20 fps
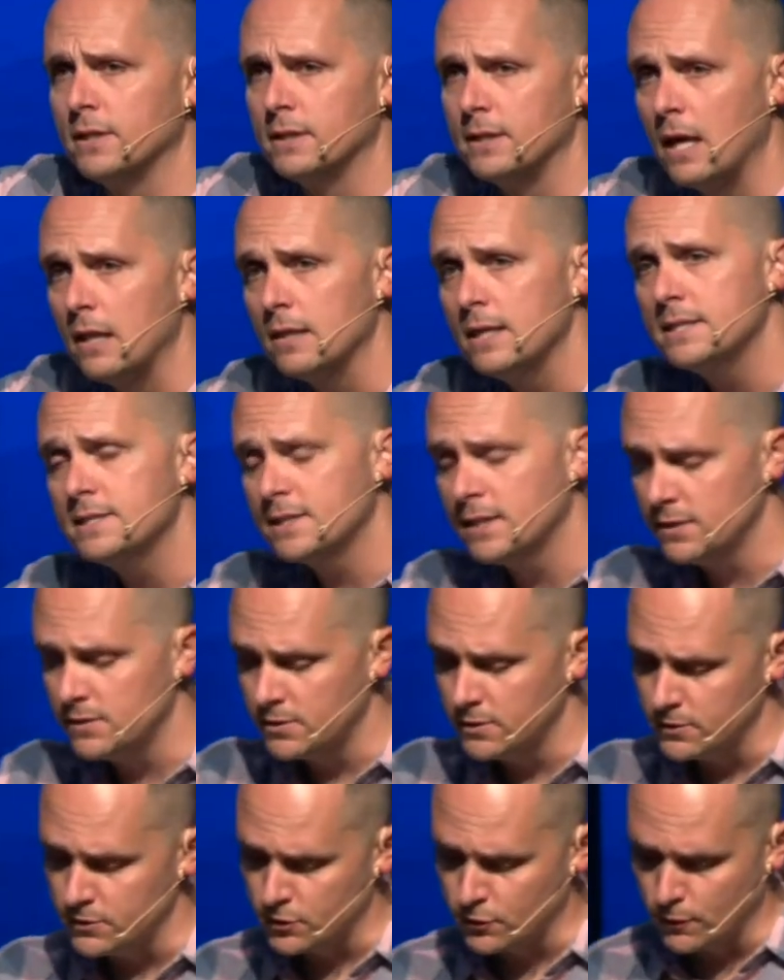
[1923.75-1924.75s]
Now let's get to
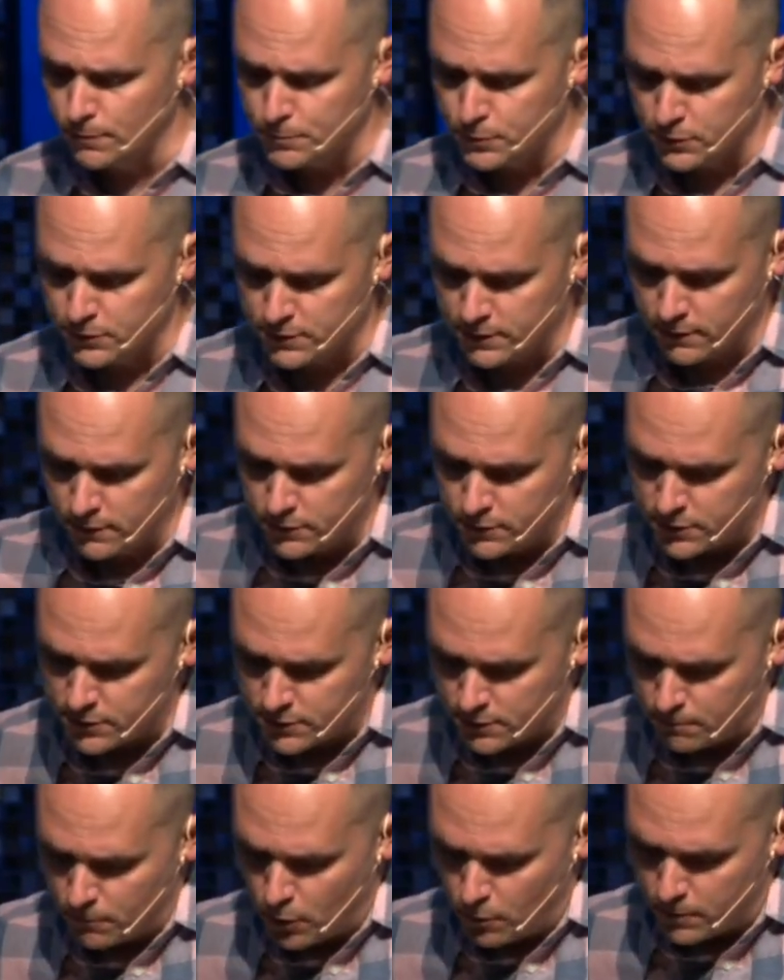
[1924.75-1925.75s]
the scriptures here in just
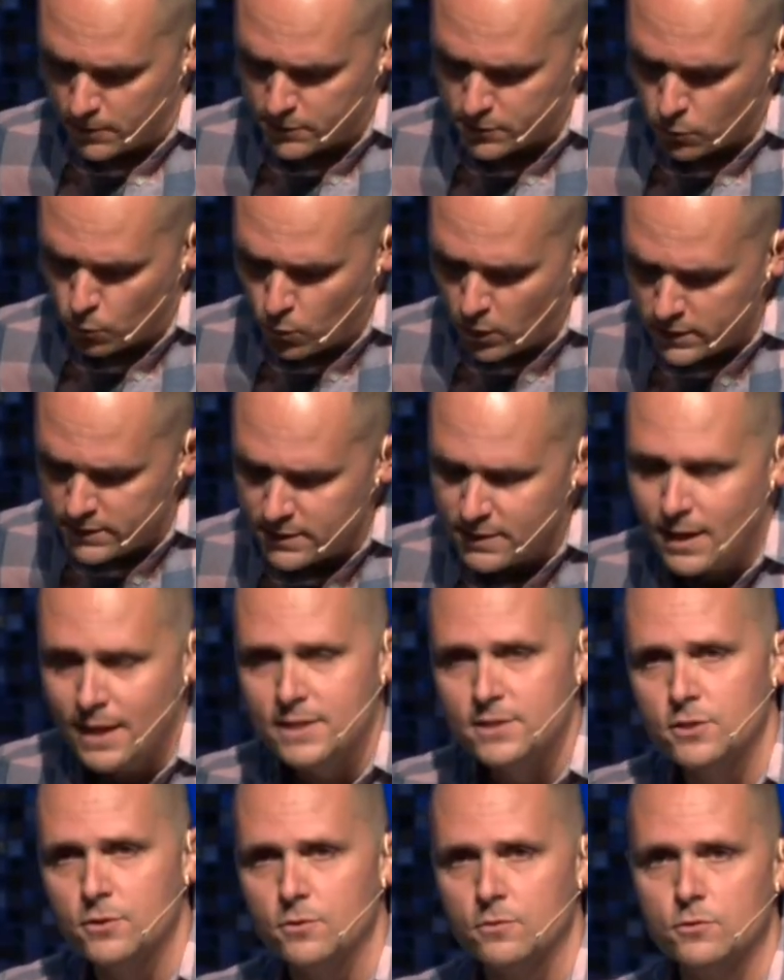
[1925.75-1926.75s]
a moment. So, what did I
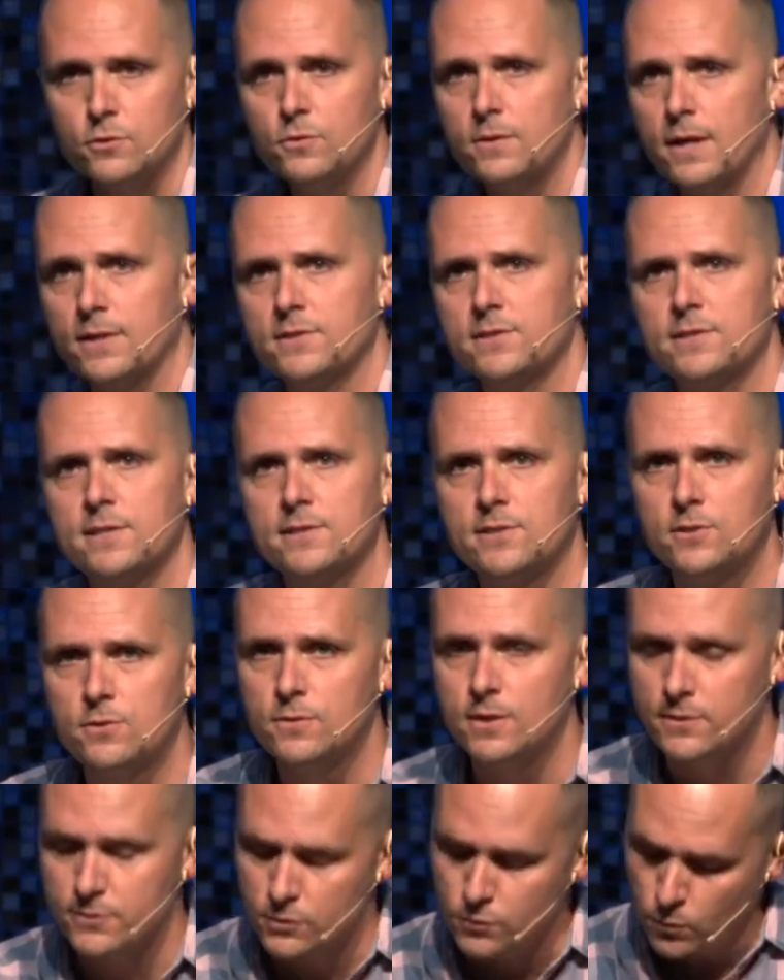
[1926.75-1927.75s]
do? 2006,
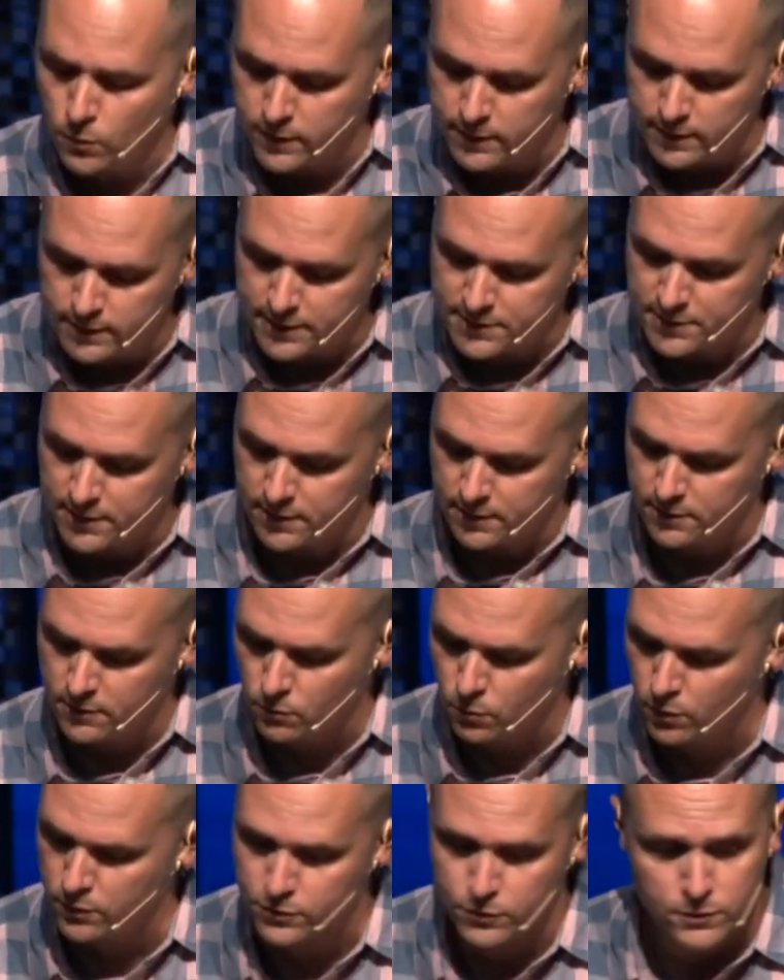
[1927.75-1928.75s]
2020, and let's get into the
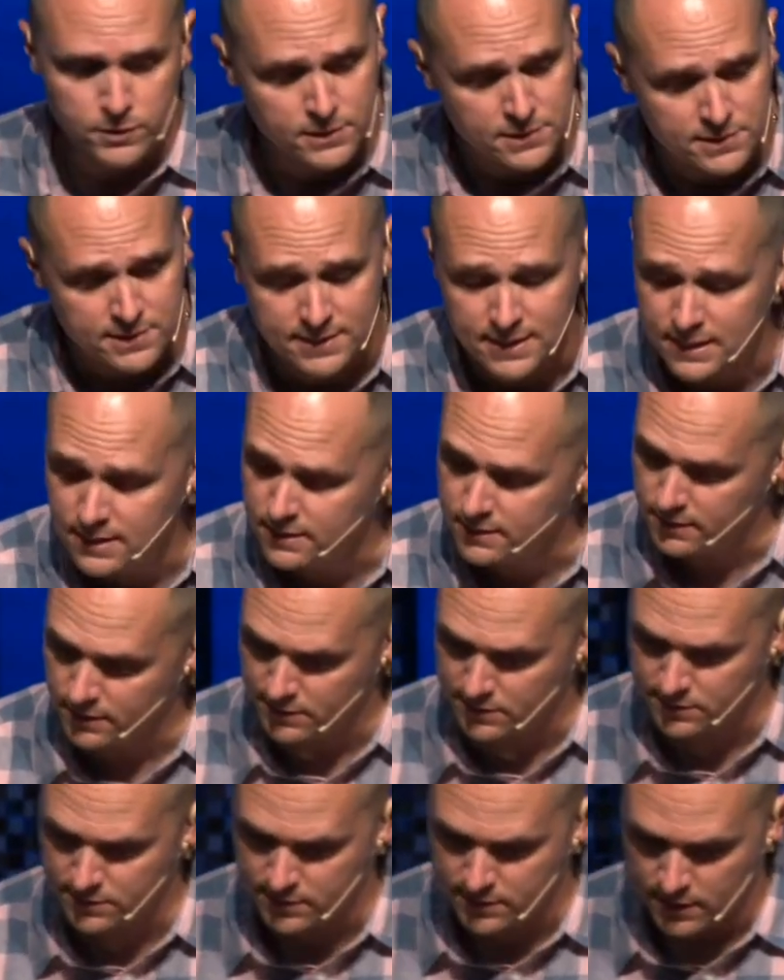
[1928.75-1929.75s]
word so you can see
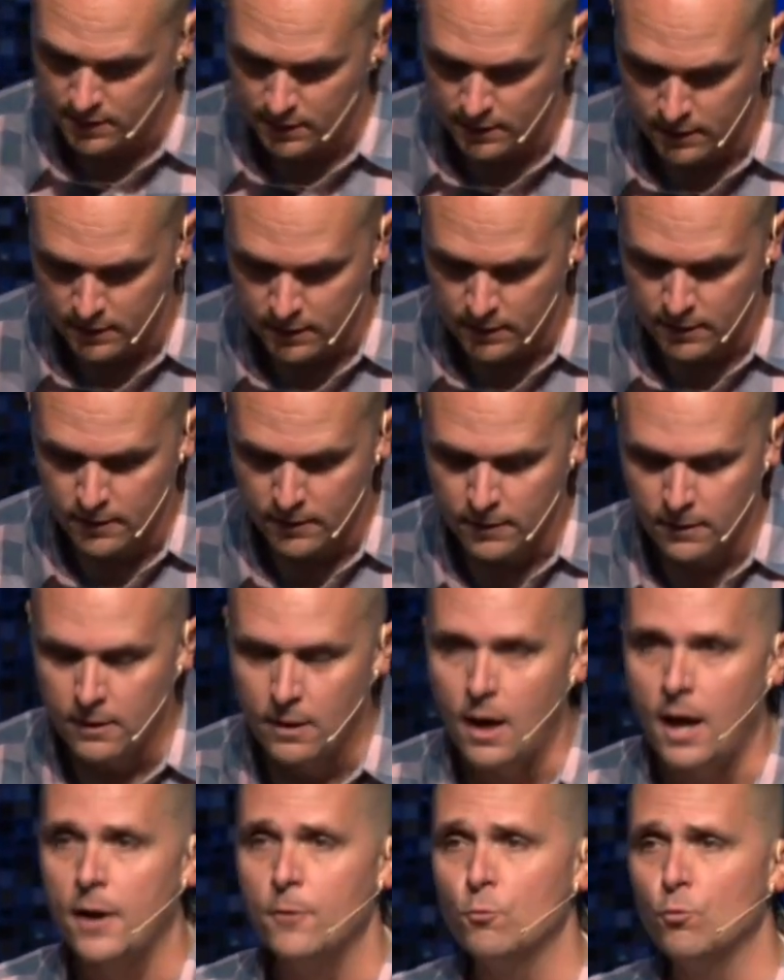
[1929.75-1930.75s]
this.
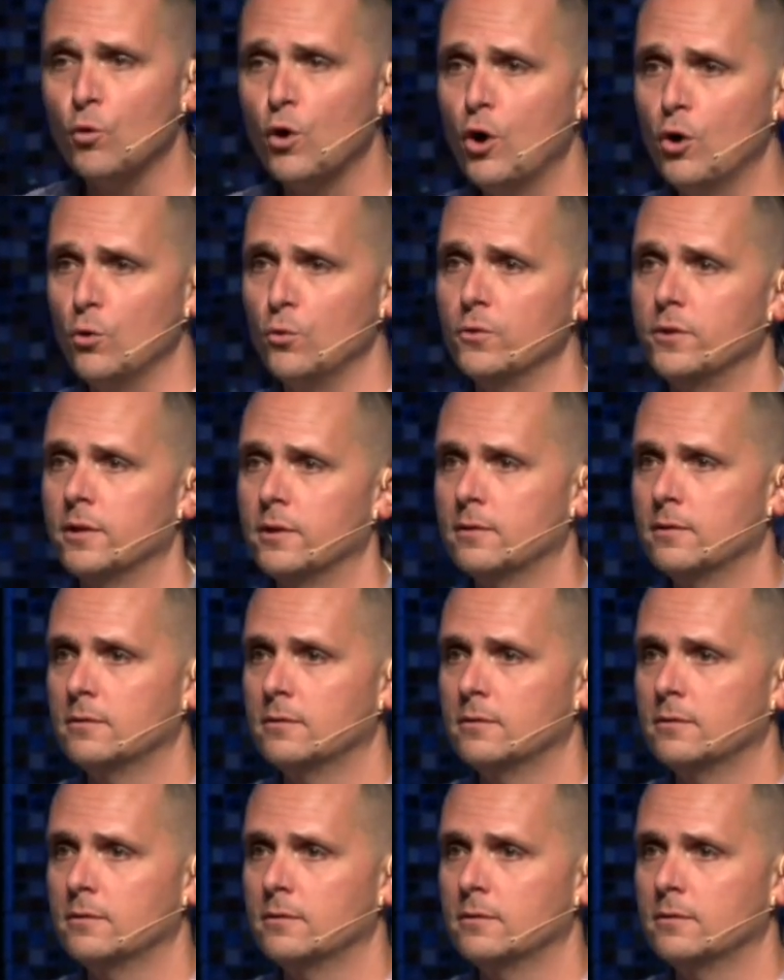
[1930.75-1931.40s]
I rode.